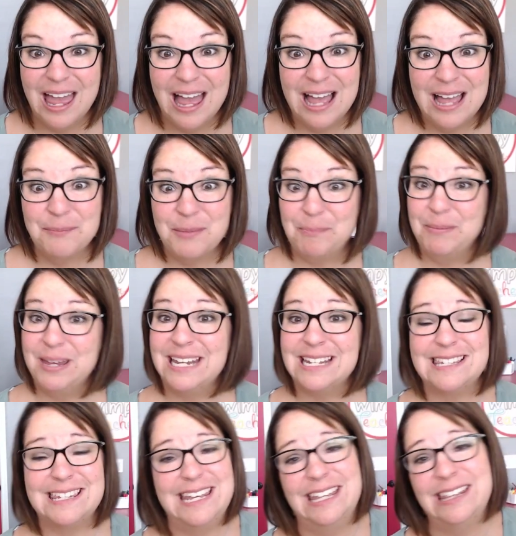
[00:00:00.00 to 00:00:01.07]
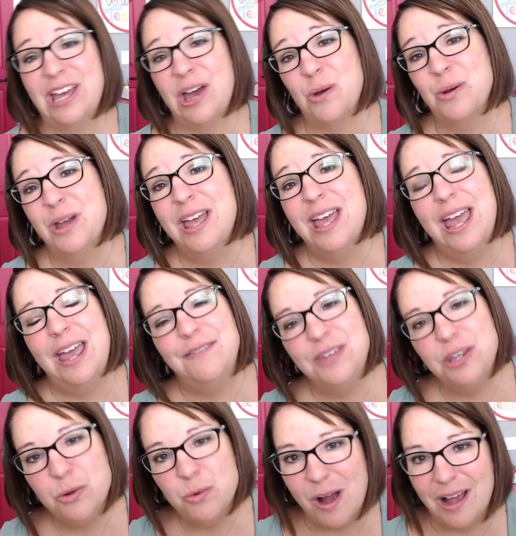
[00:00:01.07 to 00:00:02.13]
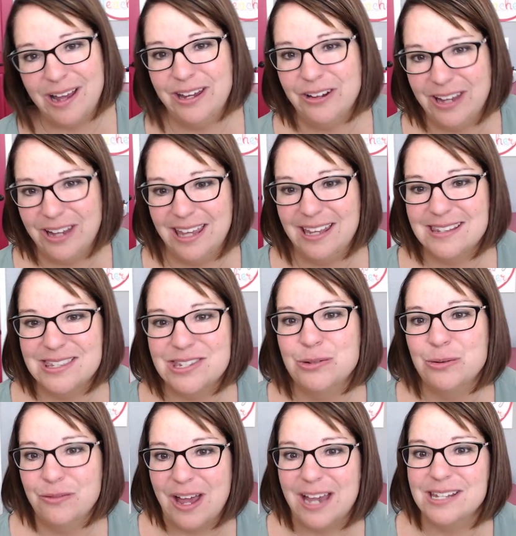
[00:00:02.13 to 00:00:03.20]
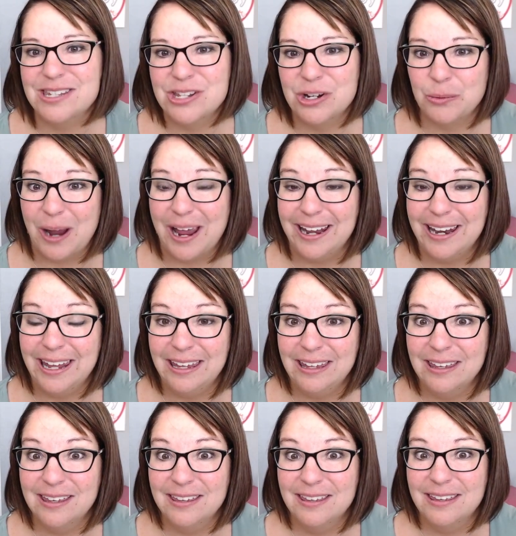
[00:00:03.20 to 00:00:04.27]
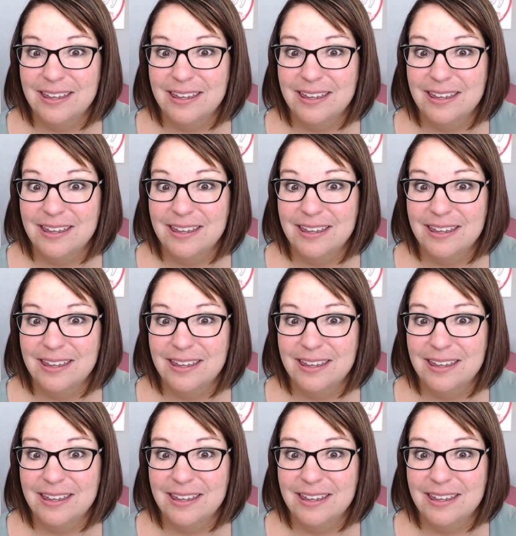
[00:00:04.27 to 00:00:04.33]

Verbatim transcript: um, biggest thing though, if you want your kids to revise their writing,